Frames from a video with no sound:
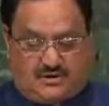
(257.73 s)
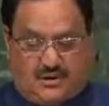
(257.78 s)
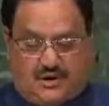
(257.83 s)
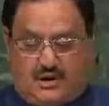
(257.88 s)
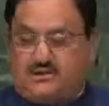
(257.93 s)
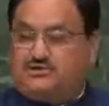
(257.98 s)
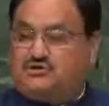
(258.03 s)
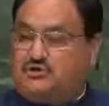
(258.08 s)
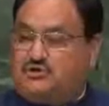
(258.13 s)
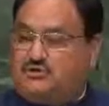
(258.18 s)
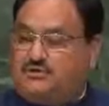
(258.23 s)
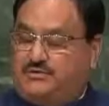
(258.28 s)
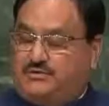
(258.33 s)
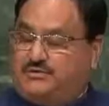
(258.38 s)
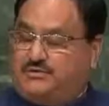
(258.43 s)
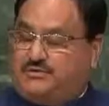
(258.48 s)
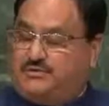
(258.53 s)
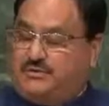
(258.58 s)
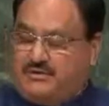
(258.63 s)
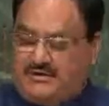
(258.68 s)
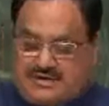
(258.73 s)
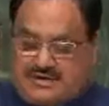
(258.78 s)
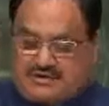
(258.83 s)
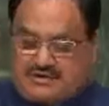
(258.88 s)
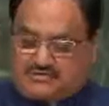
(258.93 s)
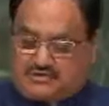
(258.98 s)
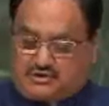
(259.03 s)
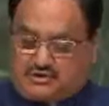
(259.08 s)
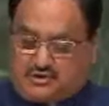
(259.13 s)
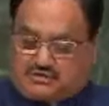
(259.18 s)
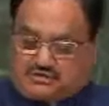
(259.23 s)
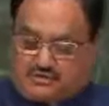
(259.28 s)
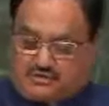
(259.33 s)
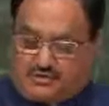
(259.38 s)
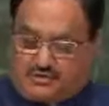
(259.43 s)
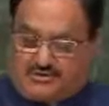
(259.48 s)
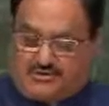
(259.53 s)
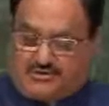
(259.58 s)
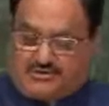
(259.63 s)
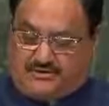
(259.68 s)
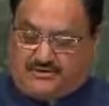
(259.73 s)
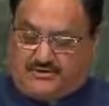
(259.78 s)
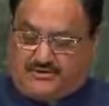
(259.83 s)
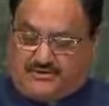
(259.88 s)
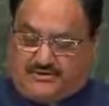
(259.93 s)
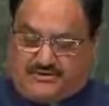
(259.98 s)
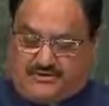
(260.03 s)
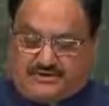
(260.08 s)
Also, last October,